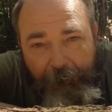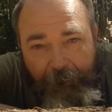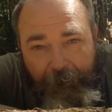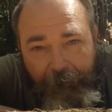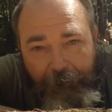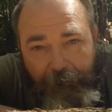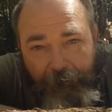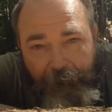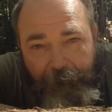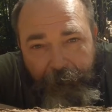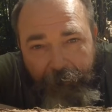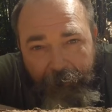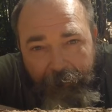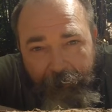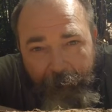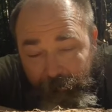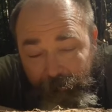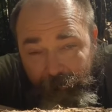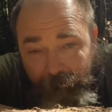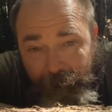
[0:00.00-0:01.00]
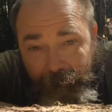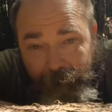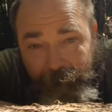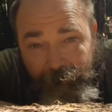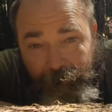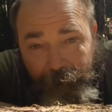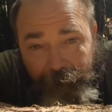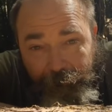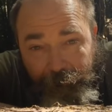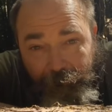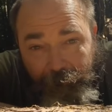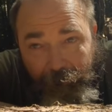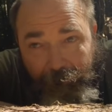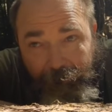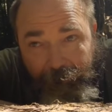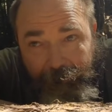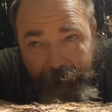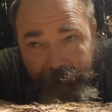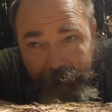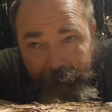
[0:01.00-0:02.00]
my new friend. Actually, he's on the
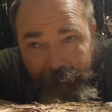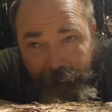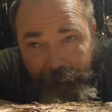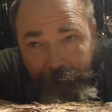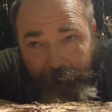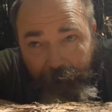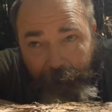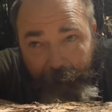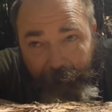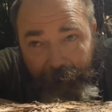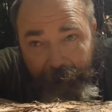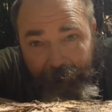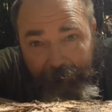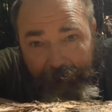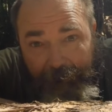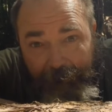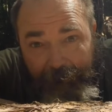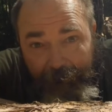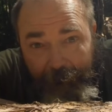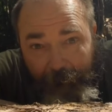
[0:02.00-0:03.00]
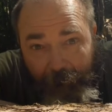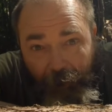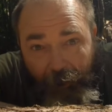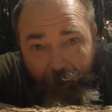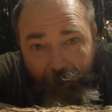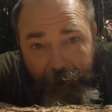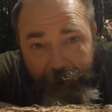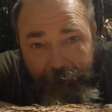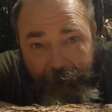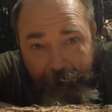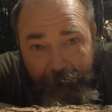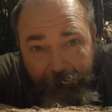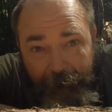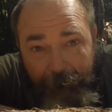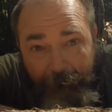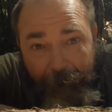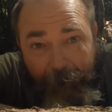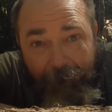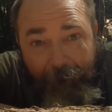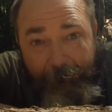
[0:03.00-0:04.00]
ground just a few metres behind you at the
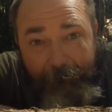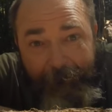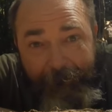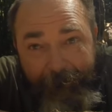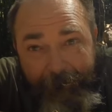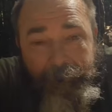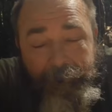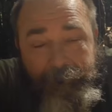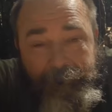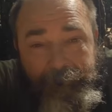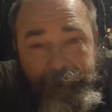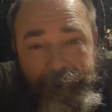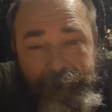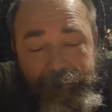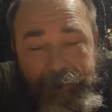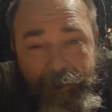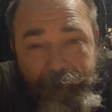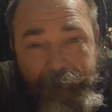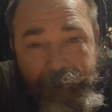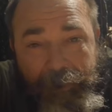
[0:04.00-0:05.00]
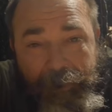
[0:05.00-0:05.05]
moment. I discovered